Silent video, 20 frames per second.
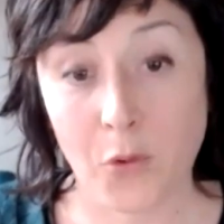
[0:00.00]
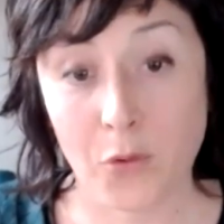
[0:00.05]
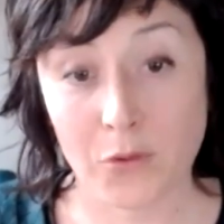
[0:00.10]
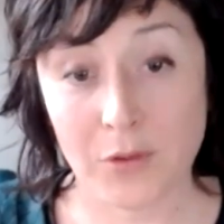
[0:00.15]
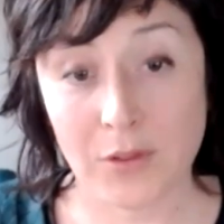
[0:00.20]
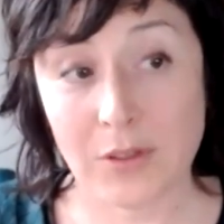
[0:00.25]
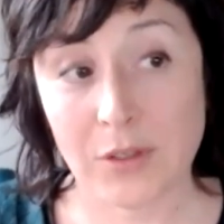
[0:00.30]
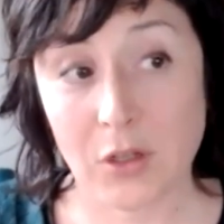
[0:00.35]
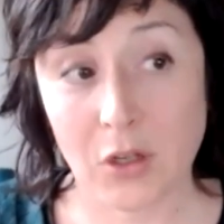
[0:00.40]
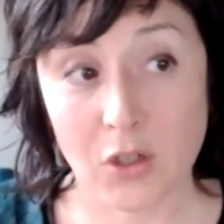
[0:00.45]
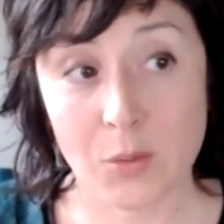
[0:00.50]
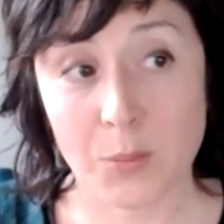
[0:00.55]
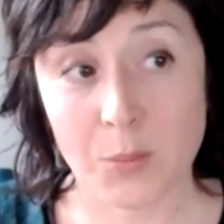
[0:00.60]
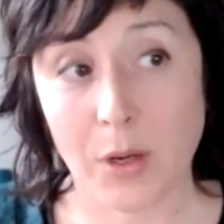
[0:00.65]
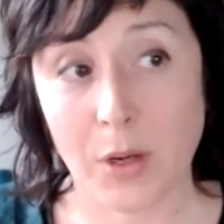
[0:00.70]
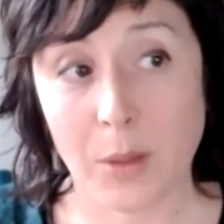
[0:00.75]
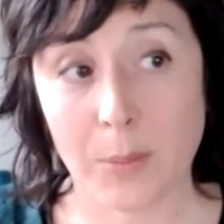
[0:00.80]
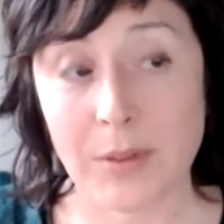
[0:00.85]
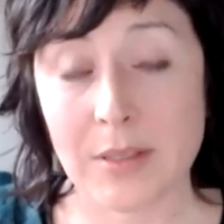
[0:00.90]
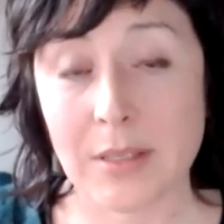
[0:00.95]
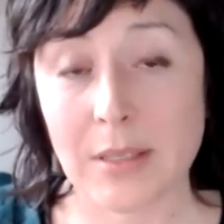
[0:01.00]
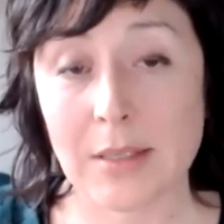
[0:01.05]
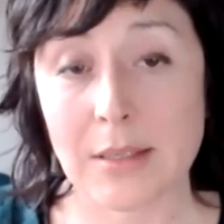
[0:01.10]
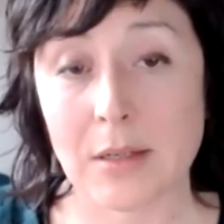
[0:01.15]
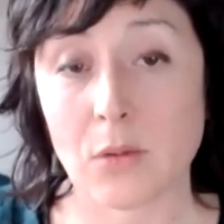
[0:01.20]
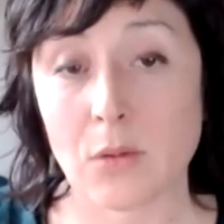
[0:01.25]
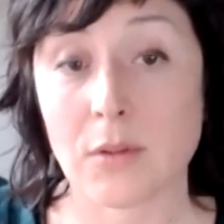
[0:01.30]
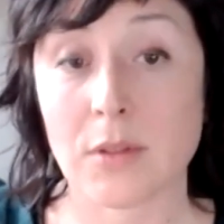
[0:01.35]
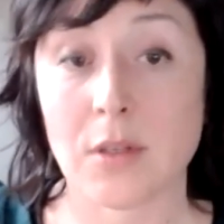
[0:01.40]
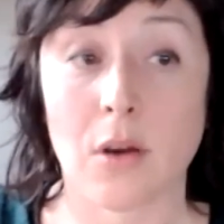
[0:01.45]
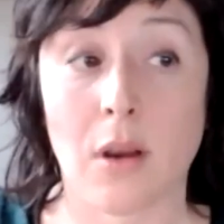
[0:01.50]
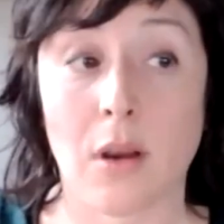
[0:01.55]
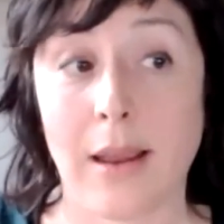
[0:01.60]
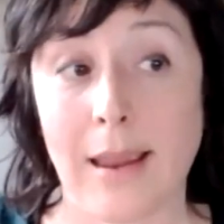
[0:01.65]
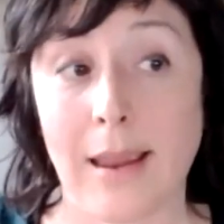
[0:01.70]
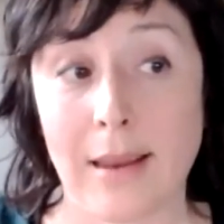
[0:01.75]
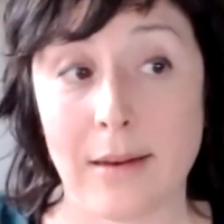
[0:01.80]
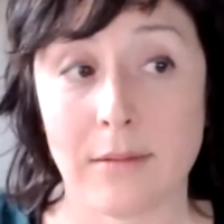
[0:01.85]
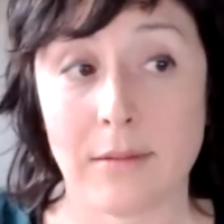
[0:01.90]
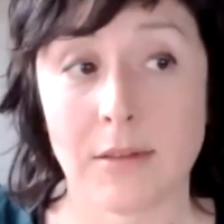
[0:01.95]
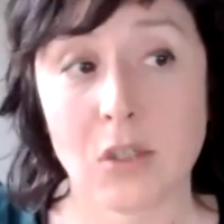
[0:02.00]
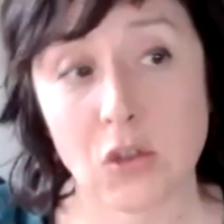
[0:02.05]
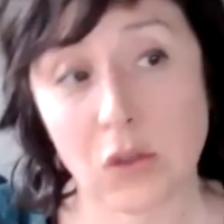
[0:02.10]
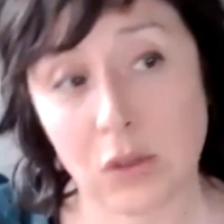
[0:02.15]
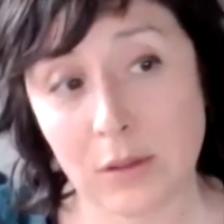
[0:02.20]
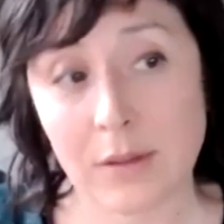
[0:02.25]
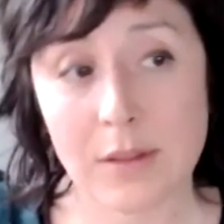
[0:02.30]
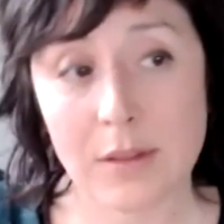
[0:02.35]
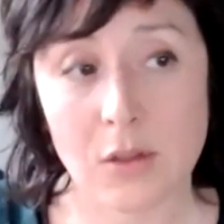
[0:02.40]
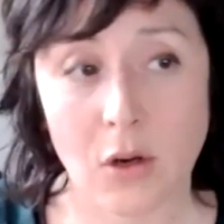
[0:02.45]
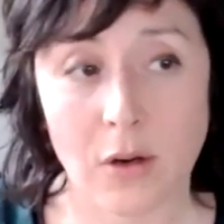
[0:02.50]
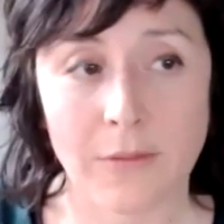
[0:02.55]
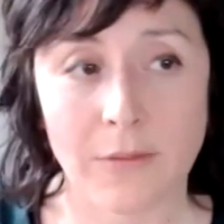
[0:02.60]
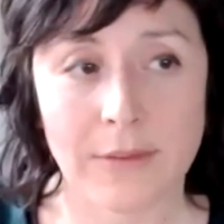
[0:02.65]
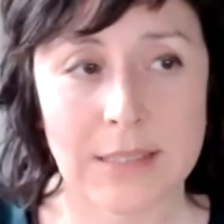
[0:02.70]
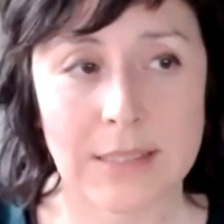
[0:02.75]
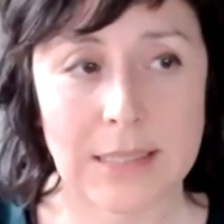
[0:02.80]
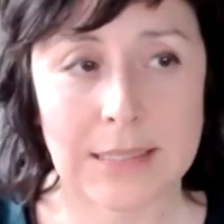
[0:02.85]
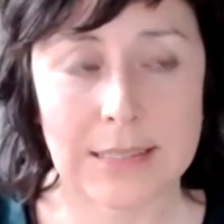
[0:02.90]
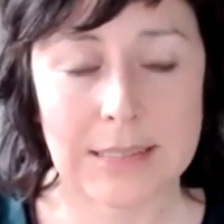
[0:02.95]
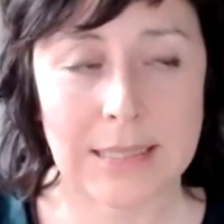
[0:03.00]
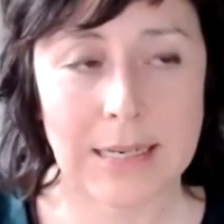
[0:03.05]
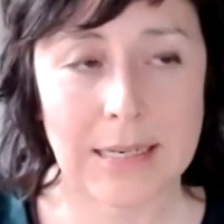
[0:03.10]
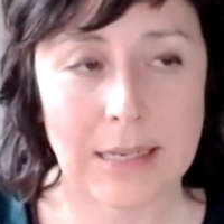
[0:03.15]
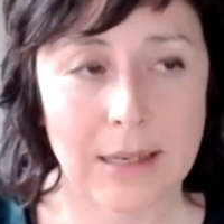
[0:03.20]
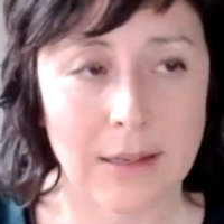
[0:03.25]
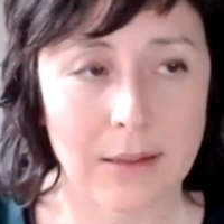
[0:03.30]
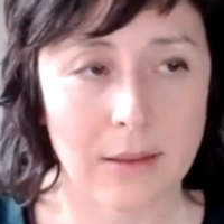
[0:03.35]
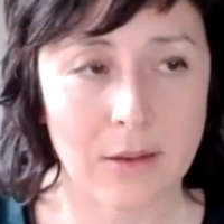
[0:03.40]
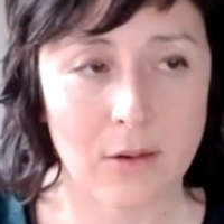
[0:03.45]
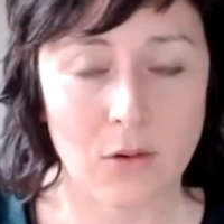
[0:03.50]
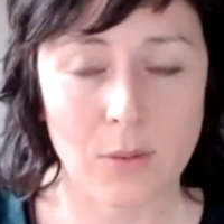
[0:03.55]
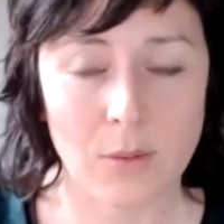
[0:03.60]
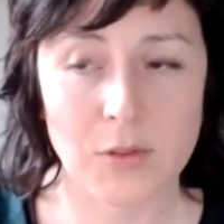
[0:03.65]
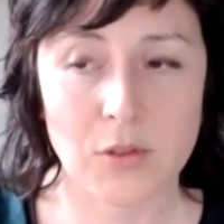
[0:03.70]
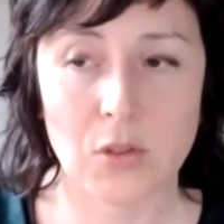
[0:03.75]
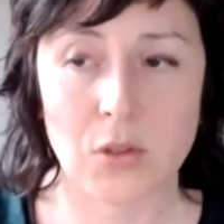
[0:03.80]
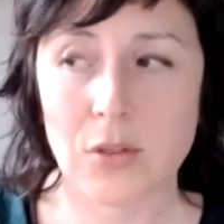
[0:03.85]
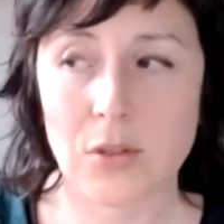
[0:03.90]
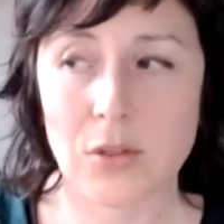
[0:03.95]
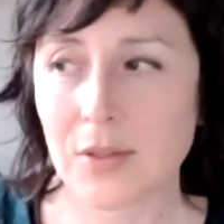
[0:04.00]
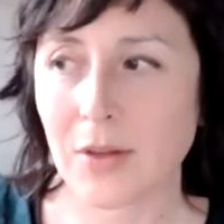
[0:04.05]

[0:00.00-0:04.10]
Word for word: for research purposes. And also, I had students co-facilitating the groups too.